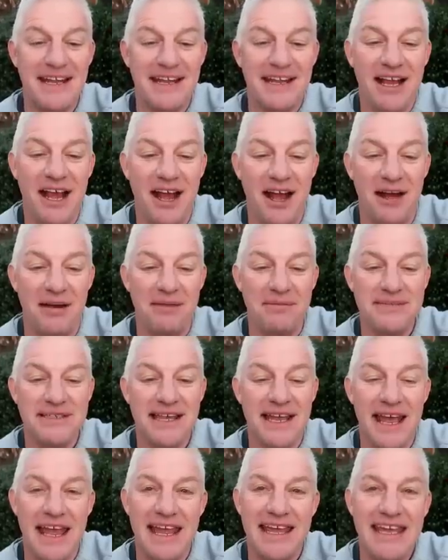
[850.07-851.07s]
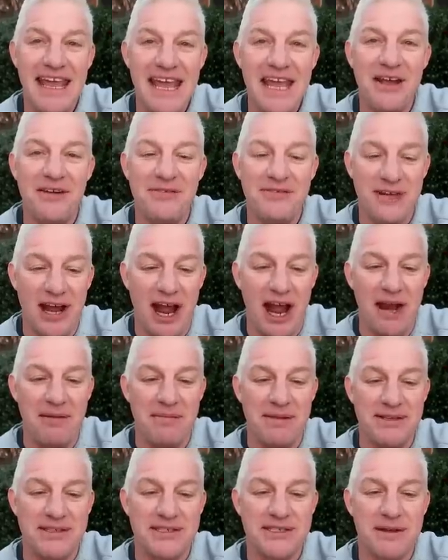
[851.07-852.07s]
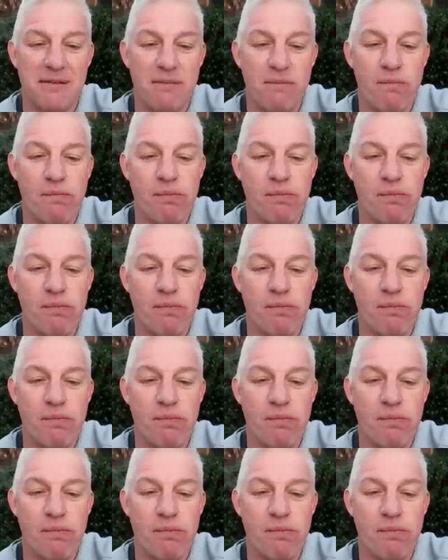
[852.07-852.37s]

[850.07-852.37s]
comes a king of diamonds.